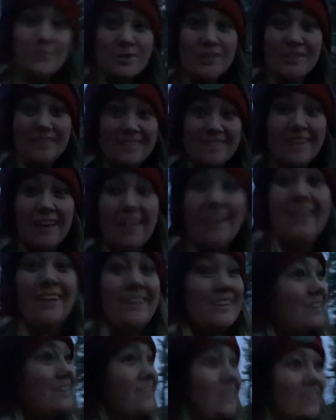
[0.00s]
woods.
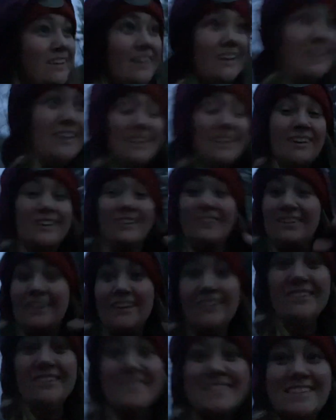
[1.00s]
Who
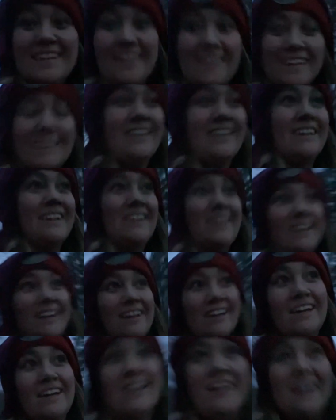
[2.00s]
knows?
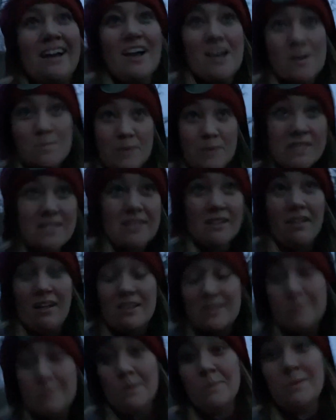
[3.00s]
I'm pissing
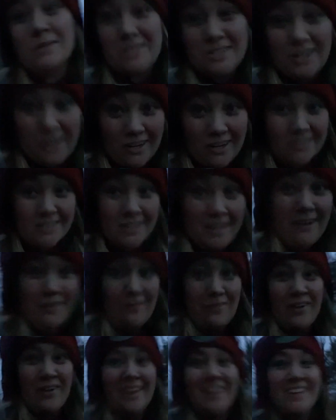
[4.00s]
lots of people's dogs off,
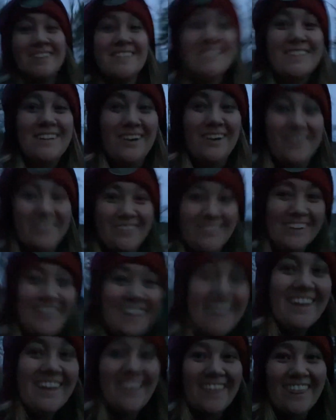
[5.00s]
so
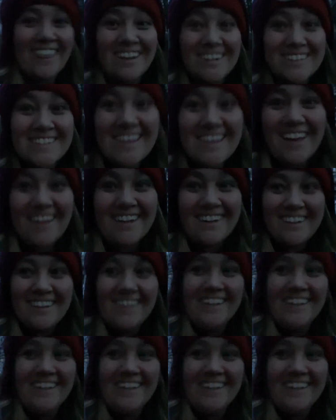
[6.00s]
there's that.